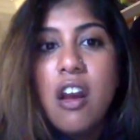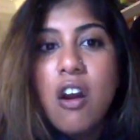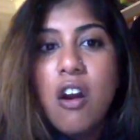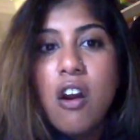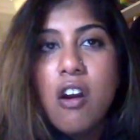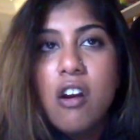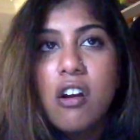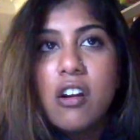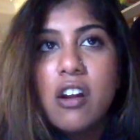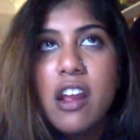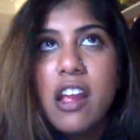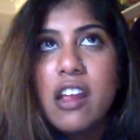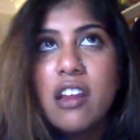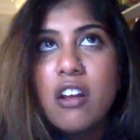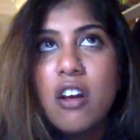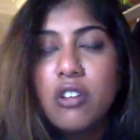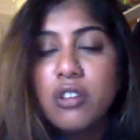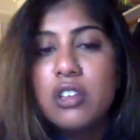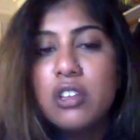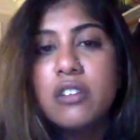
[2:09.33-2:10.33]
are and
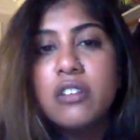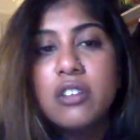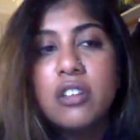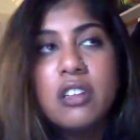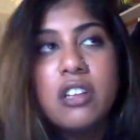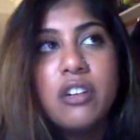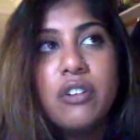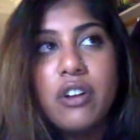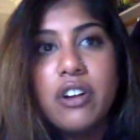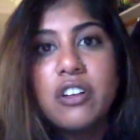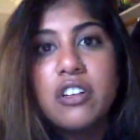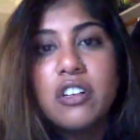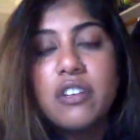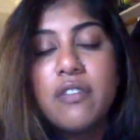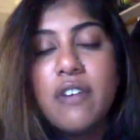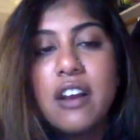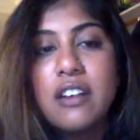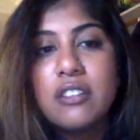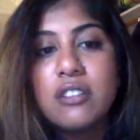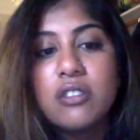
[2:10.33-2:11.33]
other literary
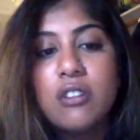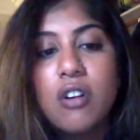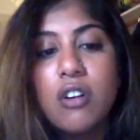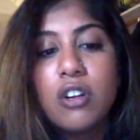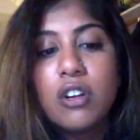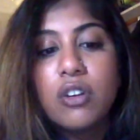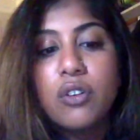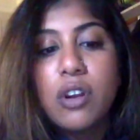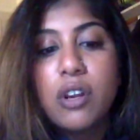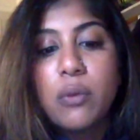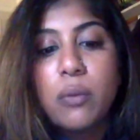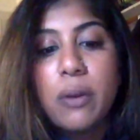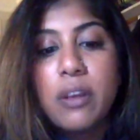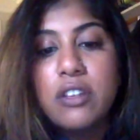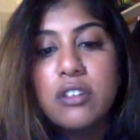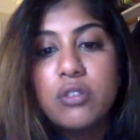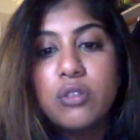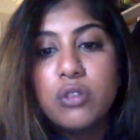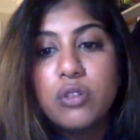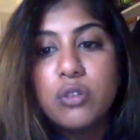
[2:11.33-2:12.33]
devices are great
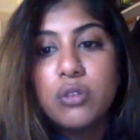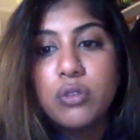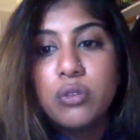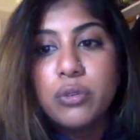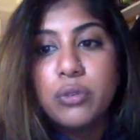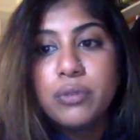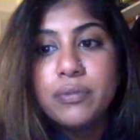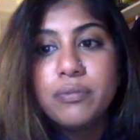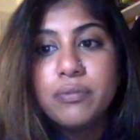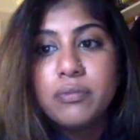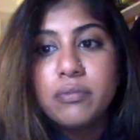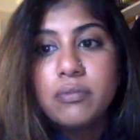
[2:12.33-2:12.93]
ways to